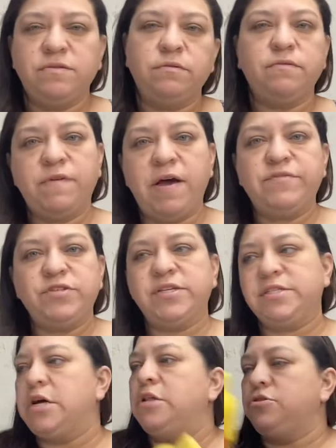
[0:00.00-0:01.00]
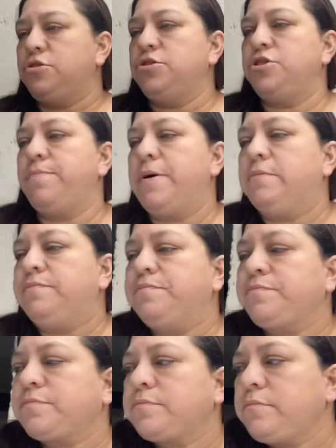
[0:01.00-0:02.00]
or $6 to ship out.
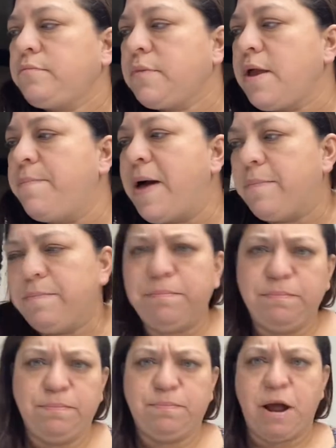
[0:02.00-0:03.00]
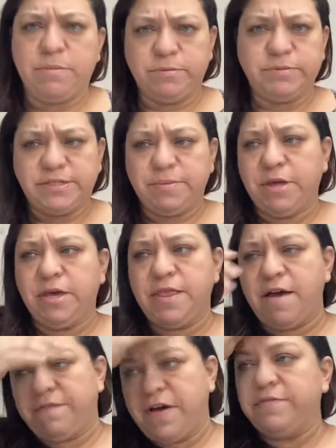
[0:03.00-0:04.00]
Probably something in
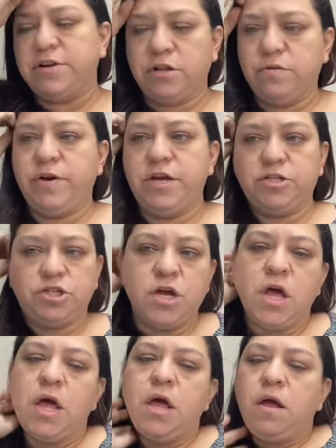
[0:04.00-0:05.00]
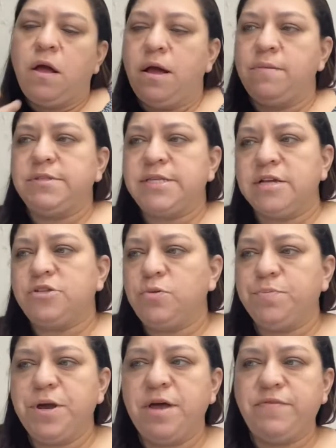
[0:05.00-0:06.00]
that $5 range. It's not
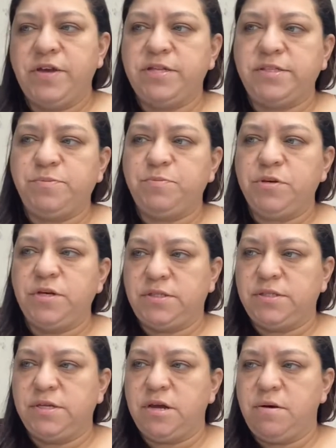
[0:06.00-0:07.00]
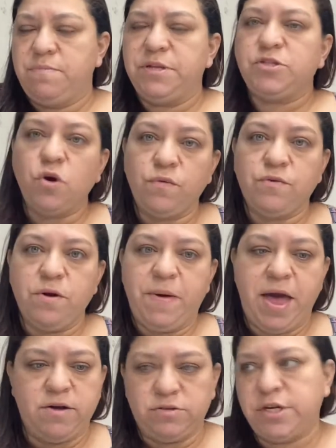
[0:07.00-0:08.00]
super heavy. But it's over a
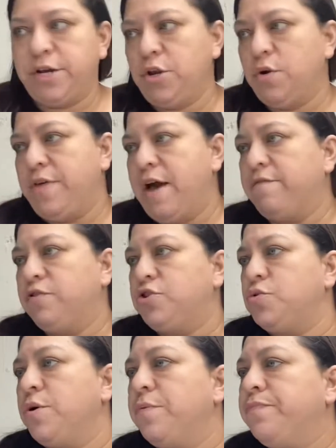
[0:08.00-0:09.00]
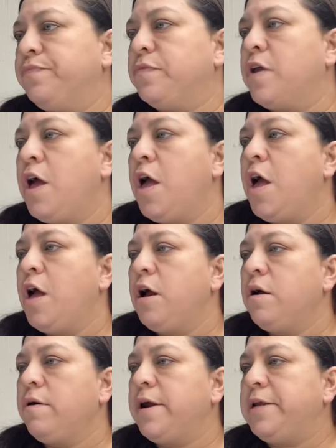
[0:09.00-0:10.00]
pound. I know that for sure.
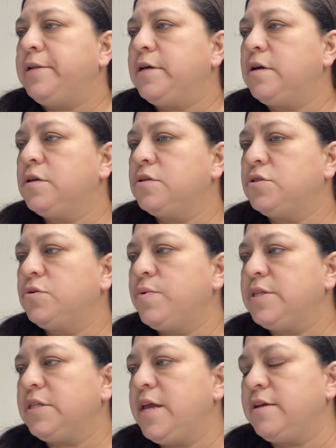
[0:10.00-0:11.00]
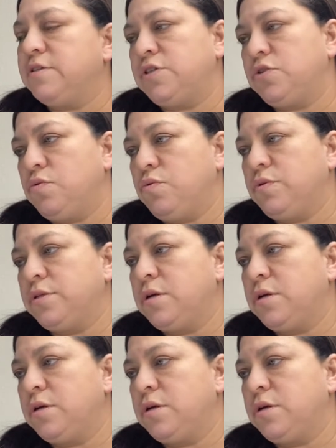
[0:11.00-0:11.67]
All right. So what else sold?